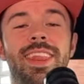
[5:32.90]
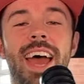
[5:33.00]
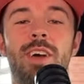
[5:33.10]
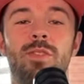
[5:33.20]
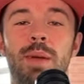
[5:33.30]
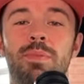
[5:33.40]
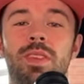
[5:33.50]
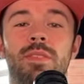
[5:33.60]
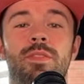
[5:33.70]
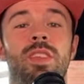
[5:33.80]
that wraps it
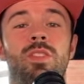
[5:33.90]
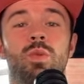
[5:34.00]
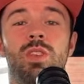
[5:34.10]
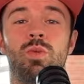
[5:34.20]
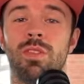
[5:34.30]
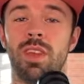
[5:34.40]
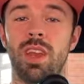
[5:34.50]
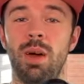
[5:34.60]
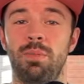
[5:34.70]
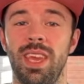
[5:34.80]
up for this week's Rivian
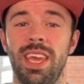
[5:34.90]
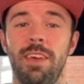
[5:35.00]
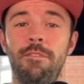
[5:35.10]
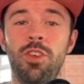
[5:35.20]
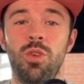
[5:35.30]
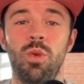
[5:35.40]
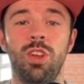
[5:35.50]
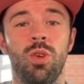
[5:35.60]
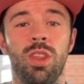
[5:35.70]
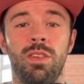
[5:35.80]
Update. If you
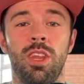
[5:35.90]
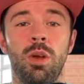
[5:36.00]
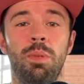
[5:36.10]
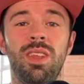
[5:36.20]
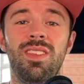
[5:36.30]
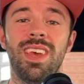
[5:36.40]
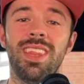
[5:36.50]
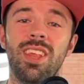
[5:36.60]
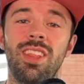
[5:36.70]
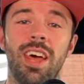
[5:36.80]
enjoyed the video, please hit
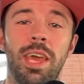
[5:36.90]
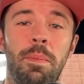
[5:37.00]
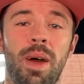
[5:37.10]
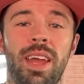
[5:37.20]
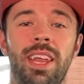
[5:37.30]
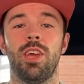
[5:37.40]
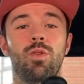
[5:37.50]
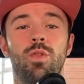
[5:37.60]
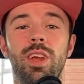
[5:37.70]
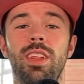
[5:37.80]
the like button. It
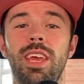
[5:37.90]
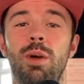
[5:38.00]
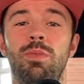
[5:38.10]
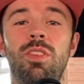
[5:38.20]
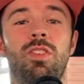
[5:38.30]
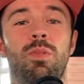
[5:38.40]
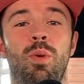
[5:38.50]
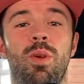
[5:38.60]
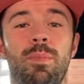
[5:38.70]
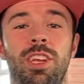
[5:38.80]
really helps to
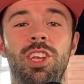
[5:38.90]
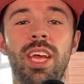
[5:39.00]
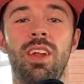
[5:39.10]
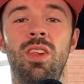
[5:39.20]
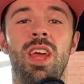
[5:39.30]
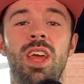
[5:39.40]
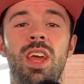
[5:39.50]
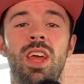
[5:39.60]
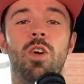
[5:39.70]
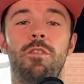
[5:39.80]
support my channel.
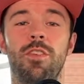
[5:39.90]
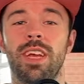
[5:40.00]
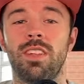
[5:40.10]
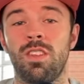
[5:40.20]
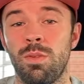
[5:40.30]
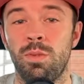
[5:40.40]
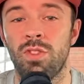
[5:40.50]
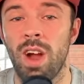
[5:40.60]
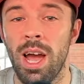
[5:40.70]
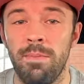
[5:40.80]
Don't forget to
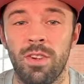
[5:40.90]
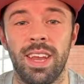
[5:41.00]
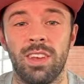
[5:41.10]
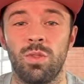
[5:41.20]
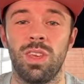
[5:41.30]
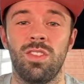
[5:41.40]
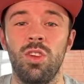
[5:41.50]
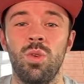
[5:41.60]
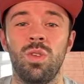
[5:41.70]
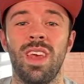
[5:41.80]
subscribe for next week's
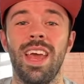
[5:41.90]
news,